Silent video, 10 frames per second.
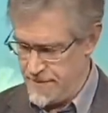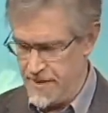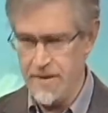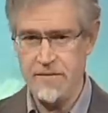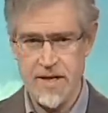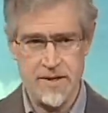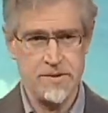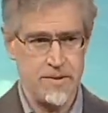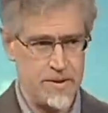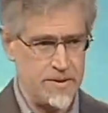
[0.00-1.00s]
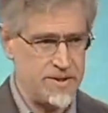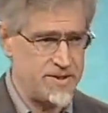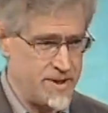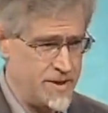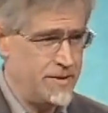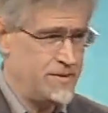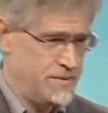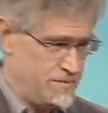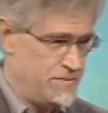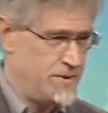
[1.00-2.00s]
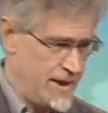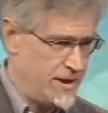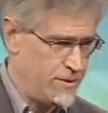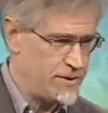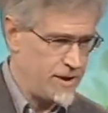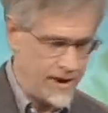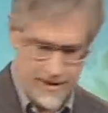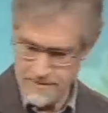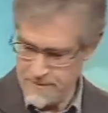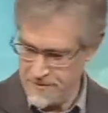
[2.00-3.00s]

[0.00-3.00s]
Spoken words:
And then they introduced the health guy.